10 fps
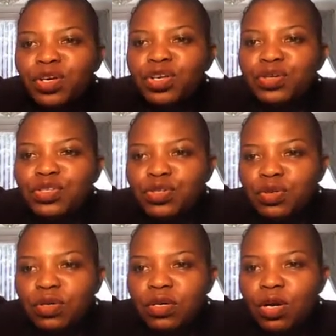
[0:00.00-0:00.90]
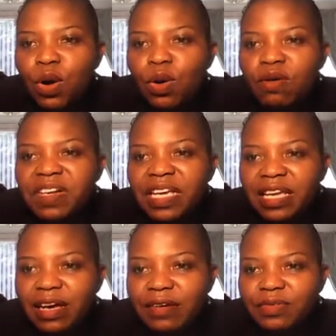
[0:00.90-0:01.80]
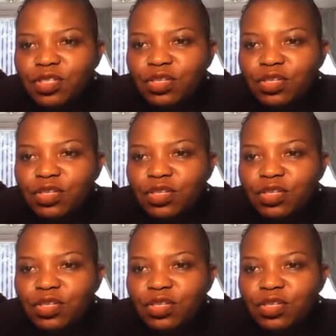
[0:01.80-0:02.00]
you used to go over here